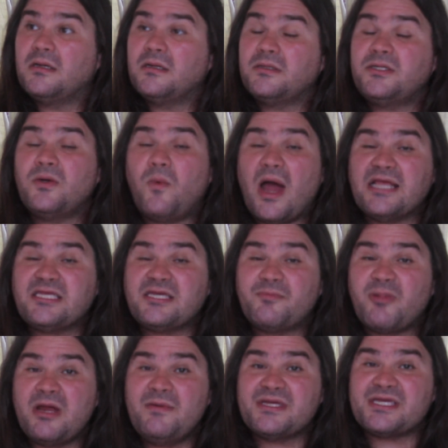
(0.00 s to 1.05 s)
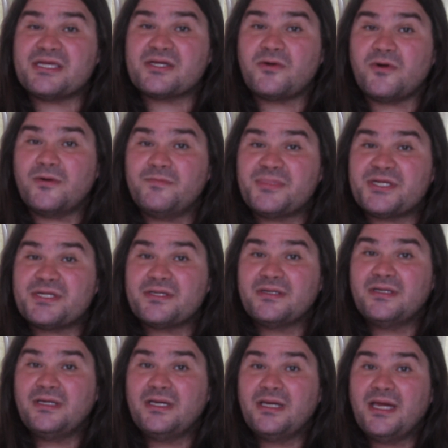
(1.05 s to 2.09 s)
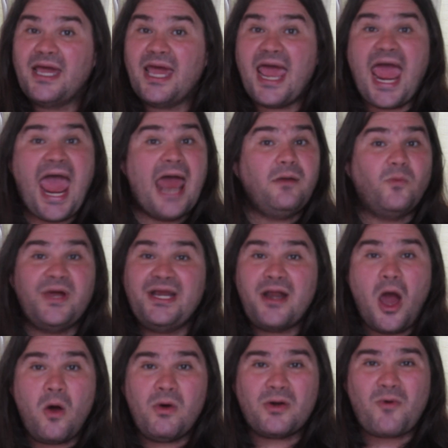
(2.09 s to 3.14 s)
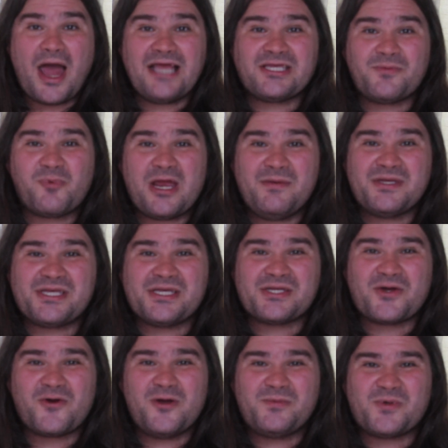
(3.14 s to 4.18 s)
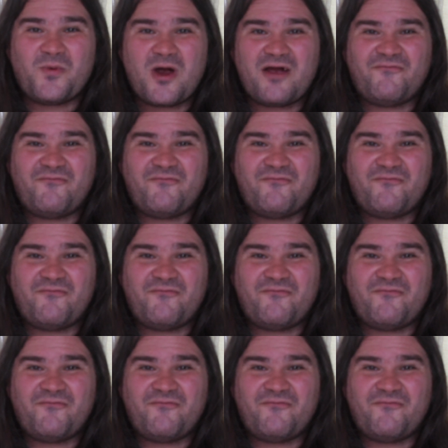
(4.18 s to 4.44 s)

to white supremacist groups. And we know what white supremacist groups work